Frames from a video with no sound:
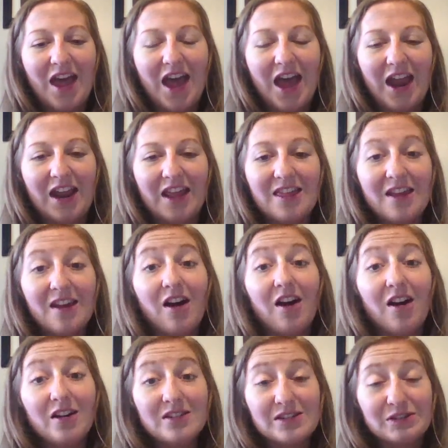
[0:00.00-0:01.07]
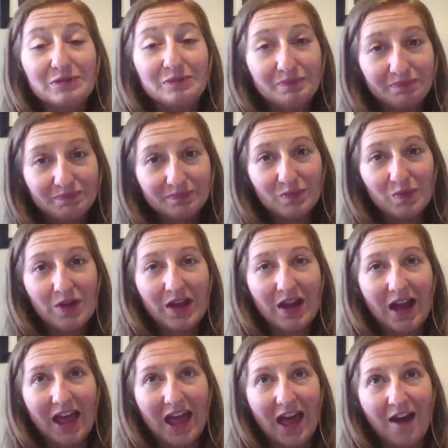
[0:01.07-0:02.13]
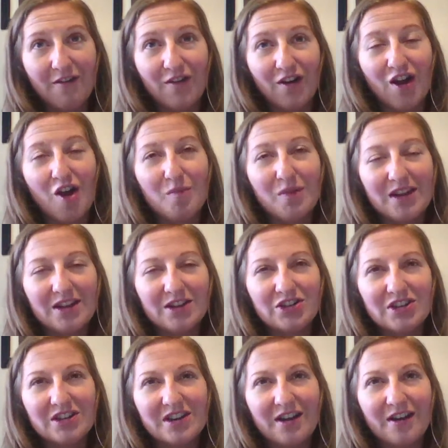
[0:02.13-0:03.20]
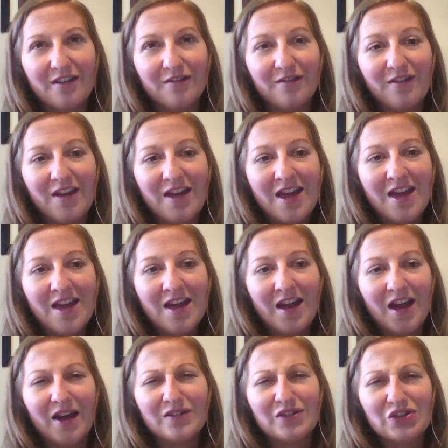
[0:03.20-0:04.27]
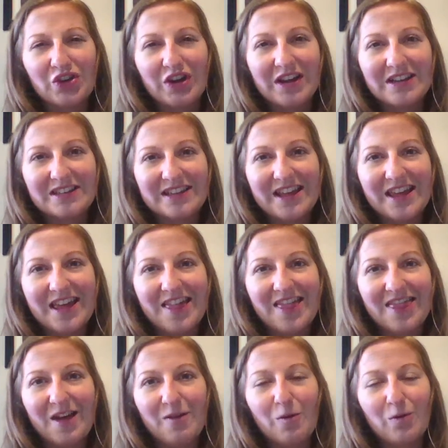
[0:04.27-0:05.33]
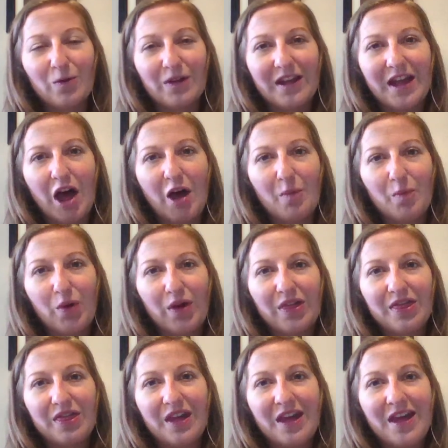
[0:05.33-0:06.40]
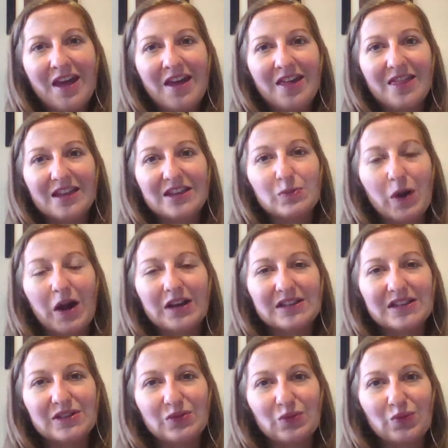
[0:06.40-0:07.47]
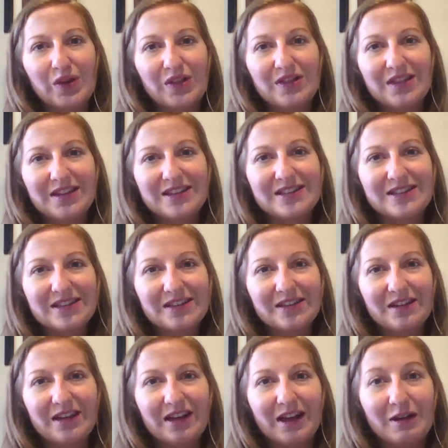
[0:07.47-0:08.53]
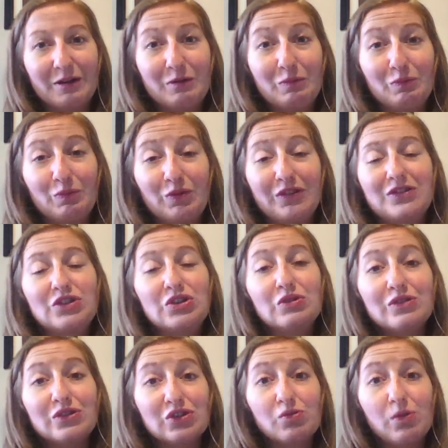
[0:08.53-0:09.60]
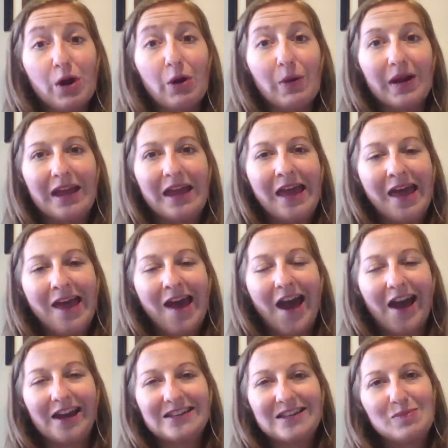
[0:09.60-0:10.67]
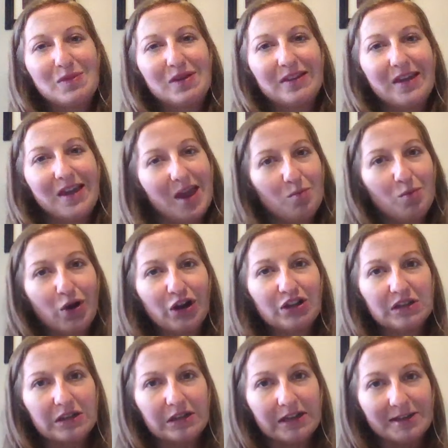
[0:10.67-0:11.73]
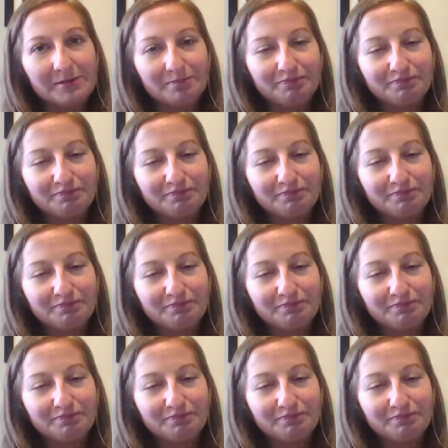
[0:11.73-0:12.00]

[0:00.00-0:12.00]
And I think also I have a combination of strengths that will really help with this process, with this, with students growing academically and personally.